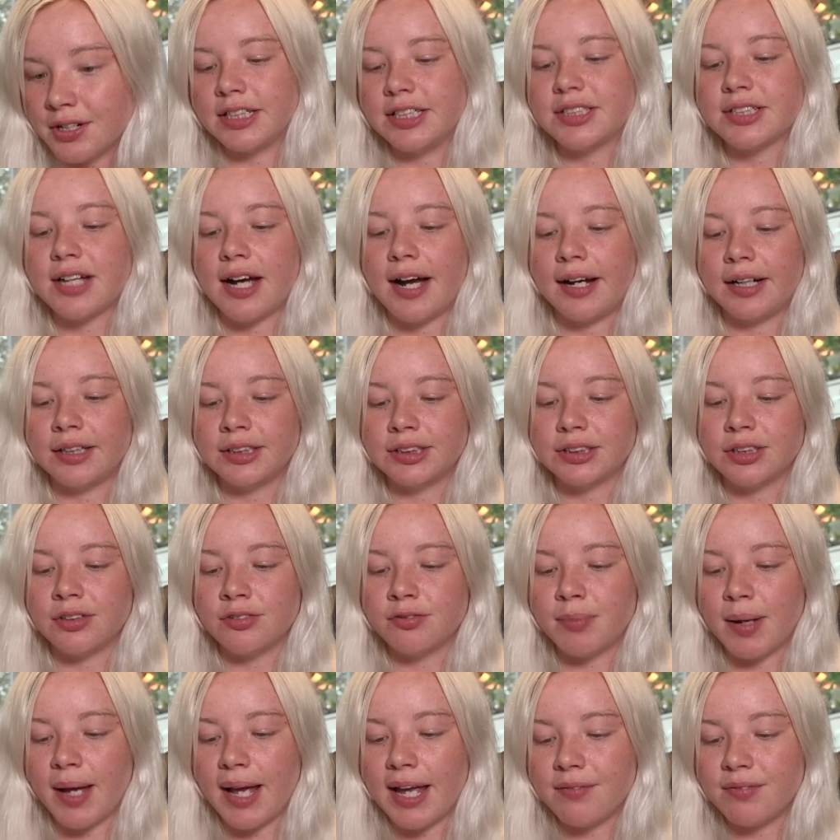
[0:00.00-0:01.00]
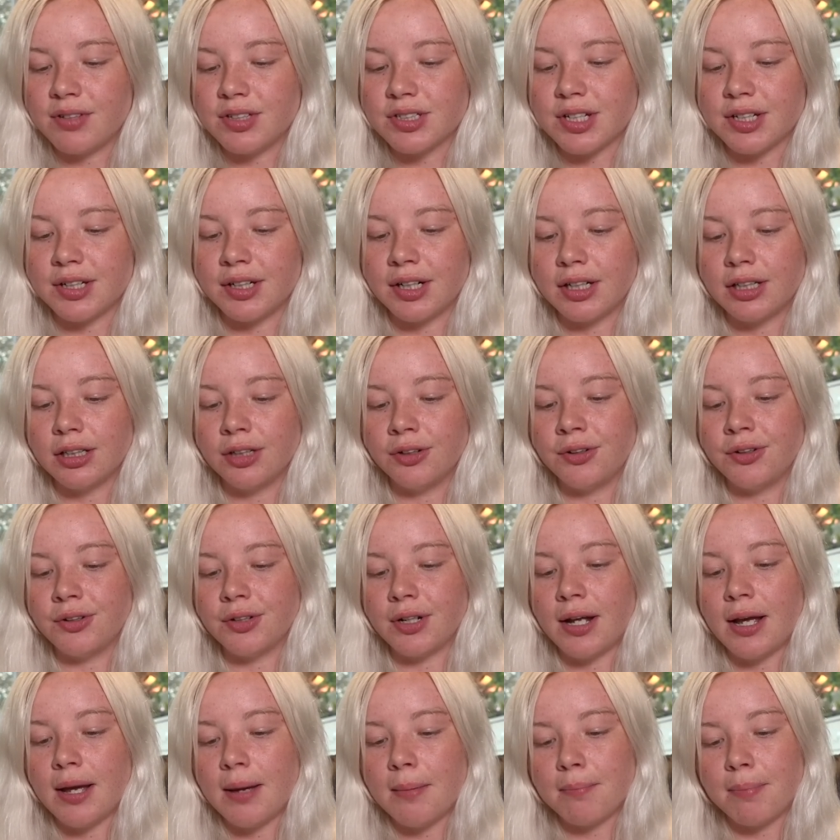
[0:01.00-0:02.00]
These kinds of behaviors can
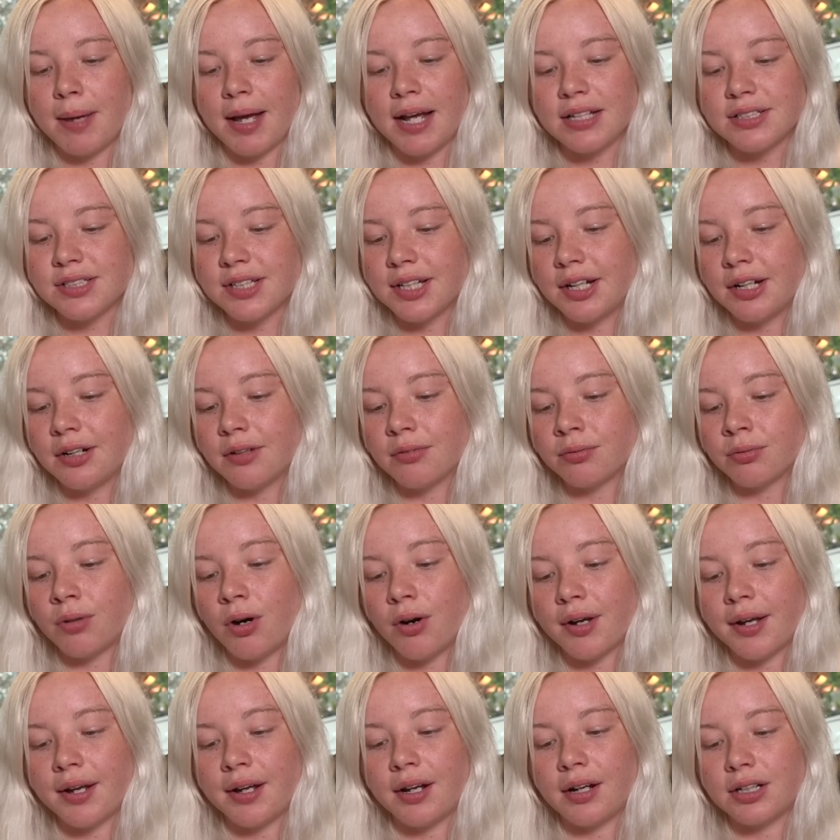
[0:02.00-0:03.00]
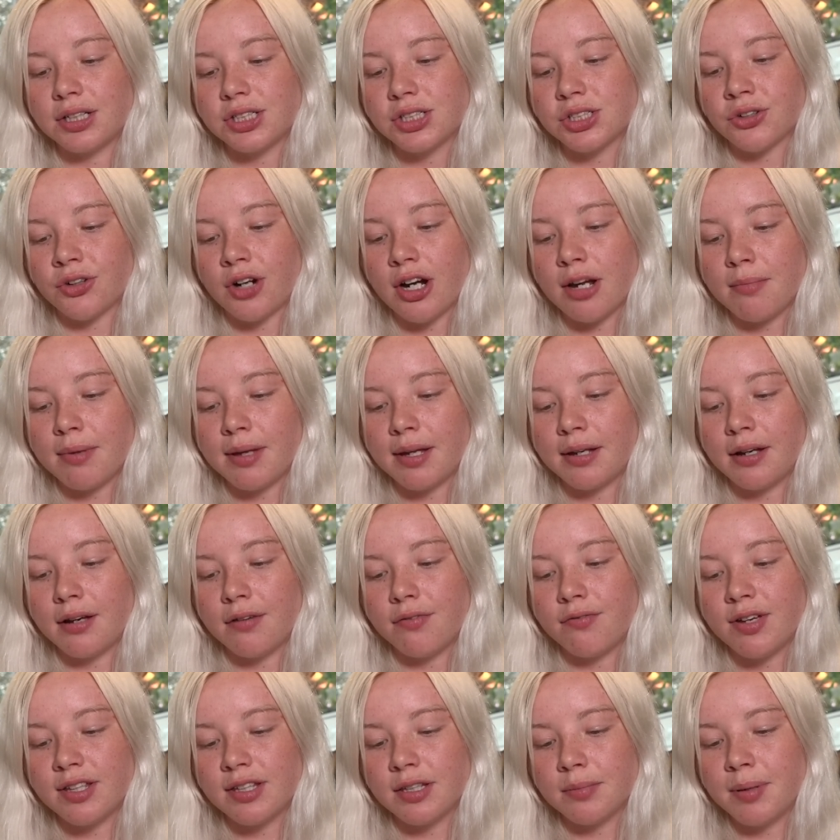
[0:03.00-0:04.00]
include pacing, rocking, screaming,
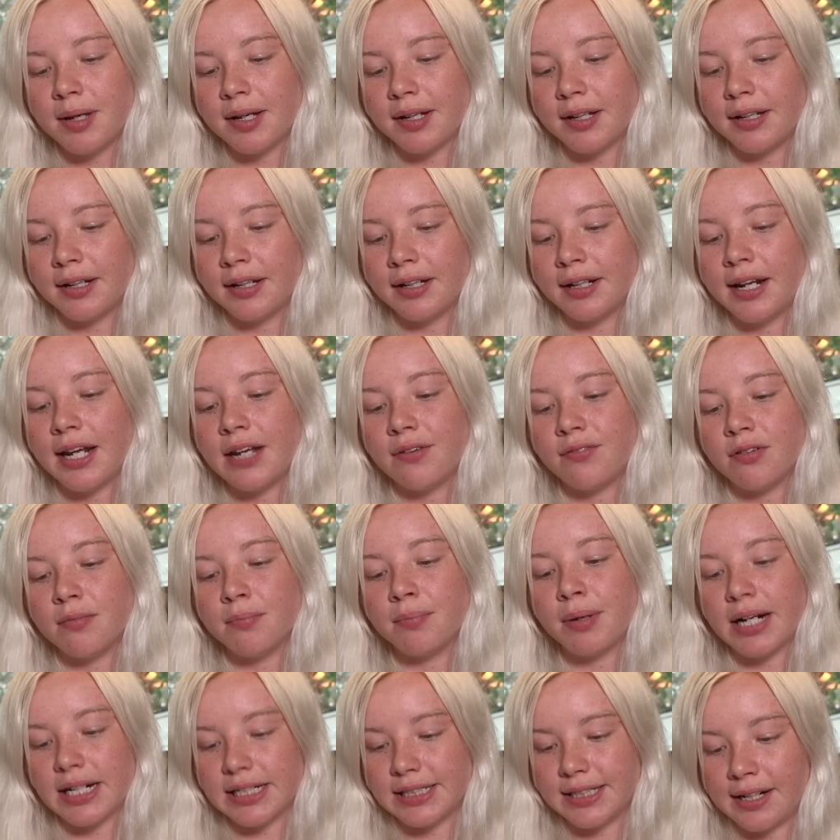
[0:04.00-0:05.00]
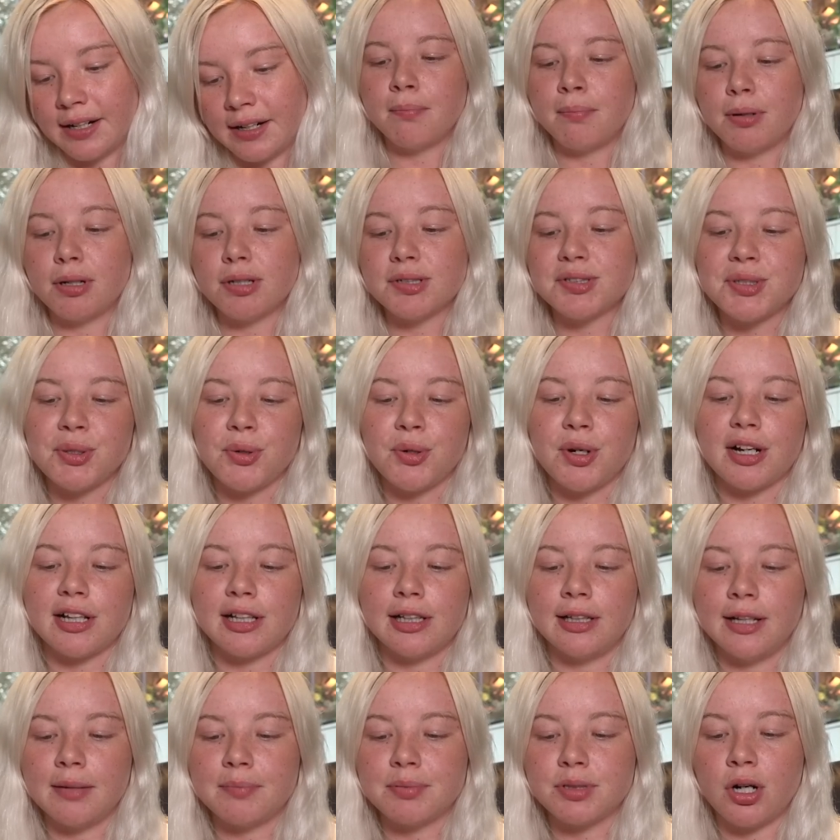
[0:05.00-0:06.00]
feather picking, and even biting. Birds who are
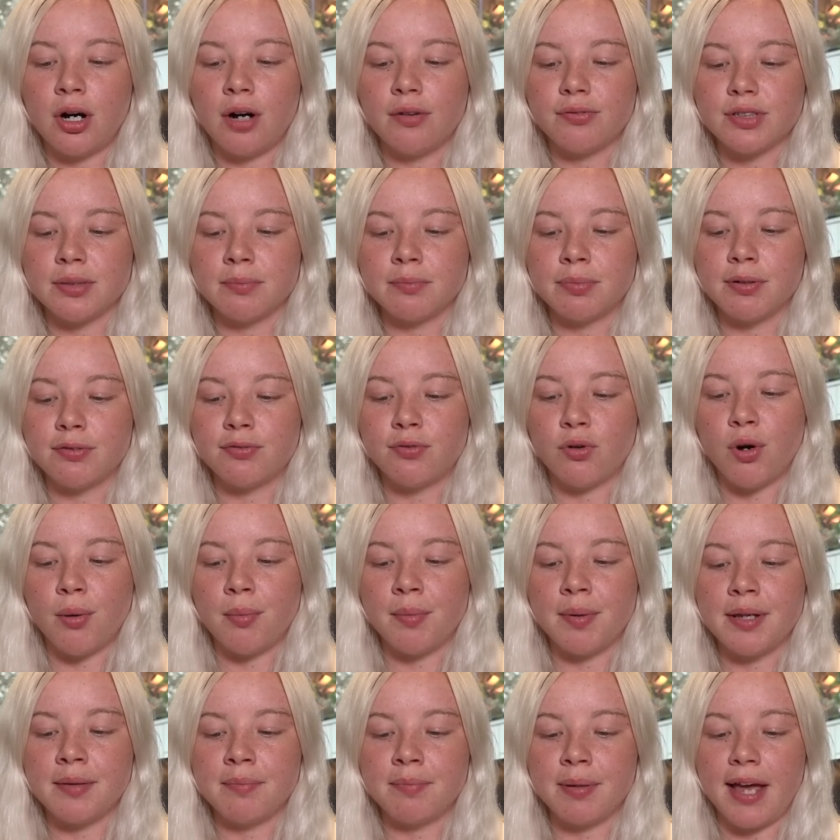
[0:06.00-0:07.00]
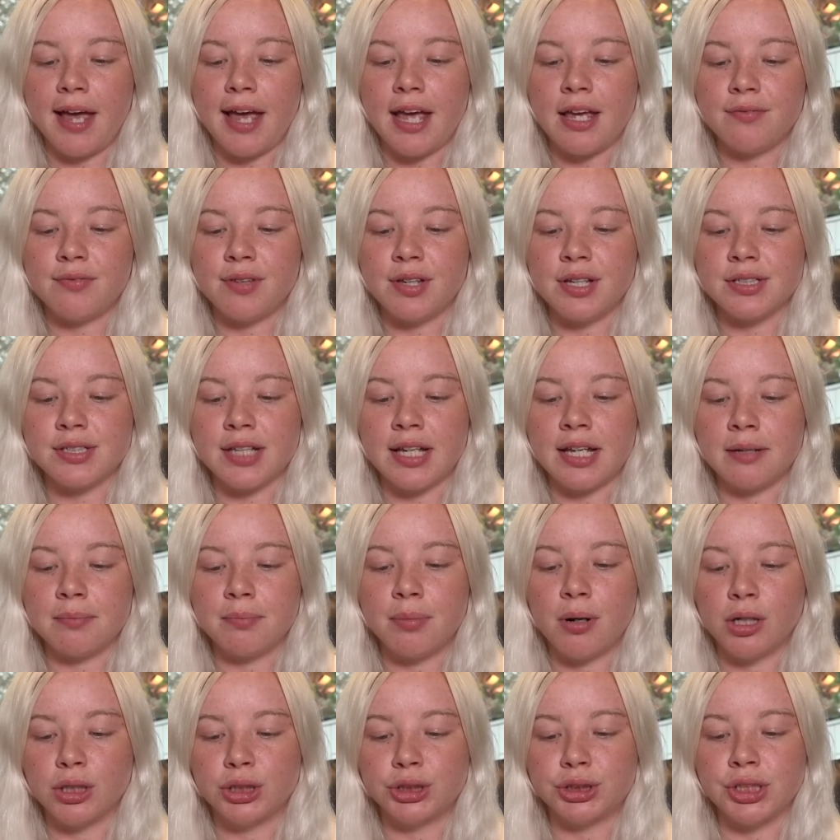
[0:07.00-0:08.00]
clipped often perform behaviors
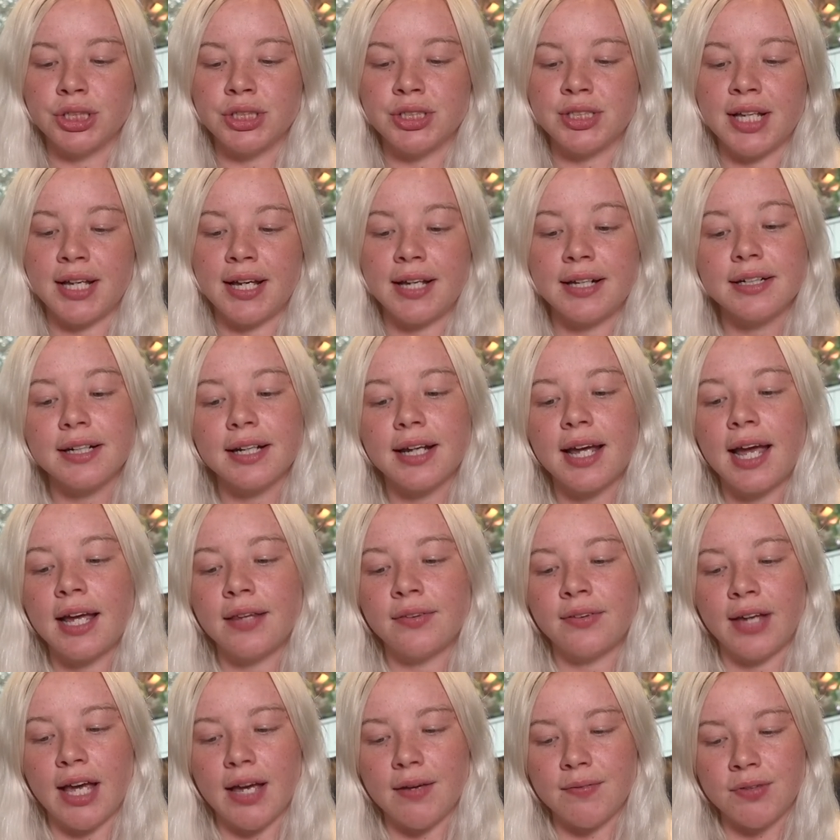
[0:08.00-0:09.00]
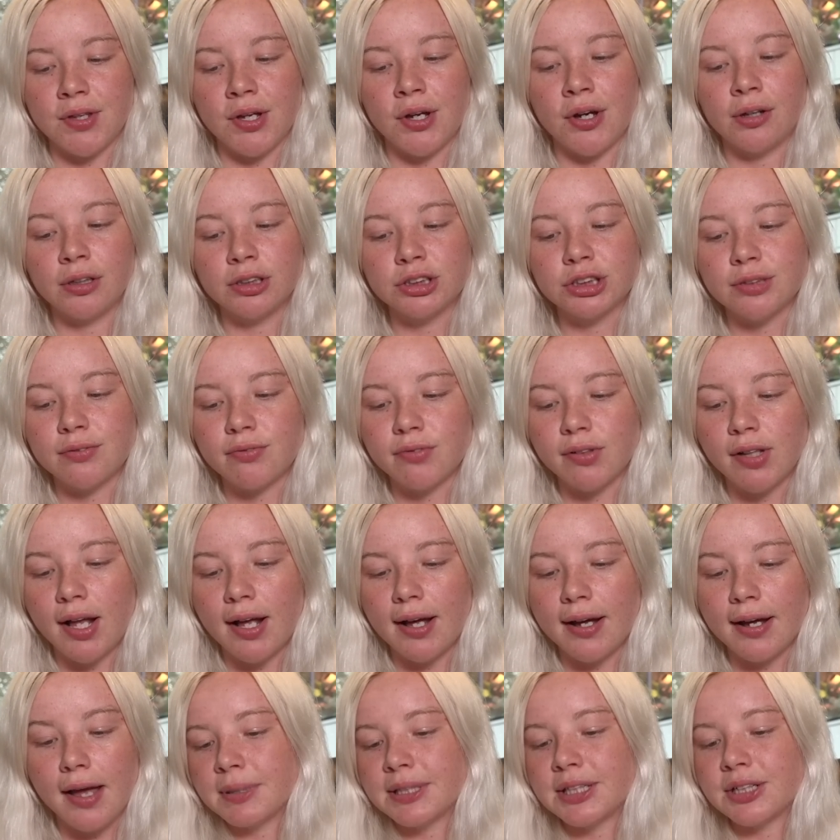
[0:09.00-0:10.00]
and postures that indicate they have the urge to
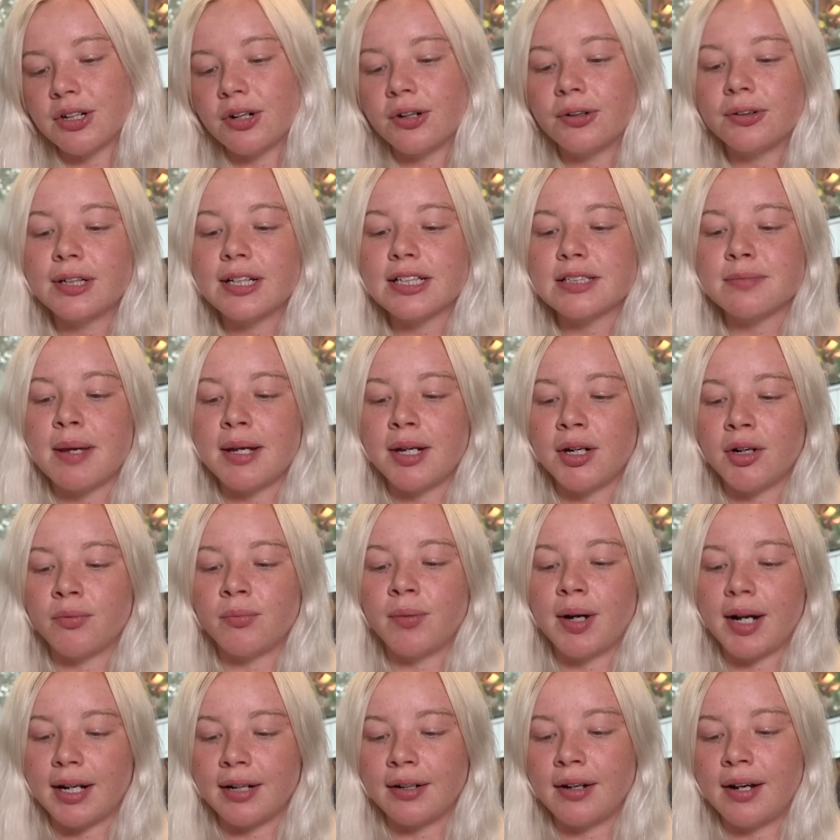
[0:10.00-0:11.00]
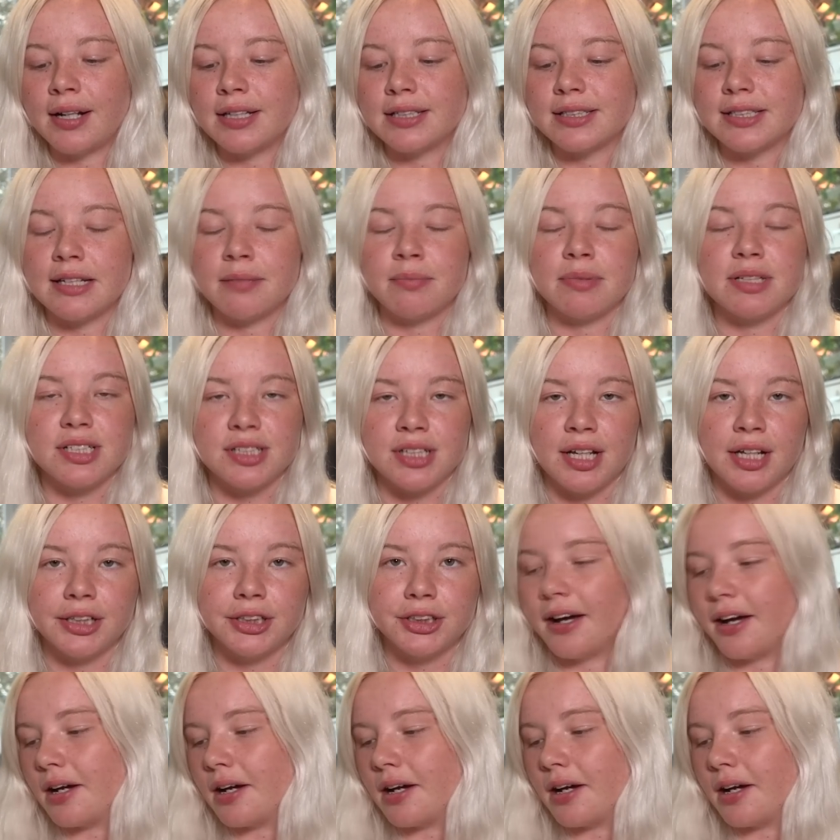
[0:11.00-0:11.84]
fly, but their owners may not recognize them as such.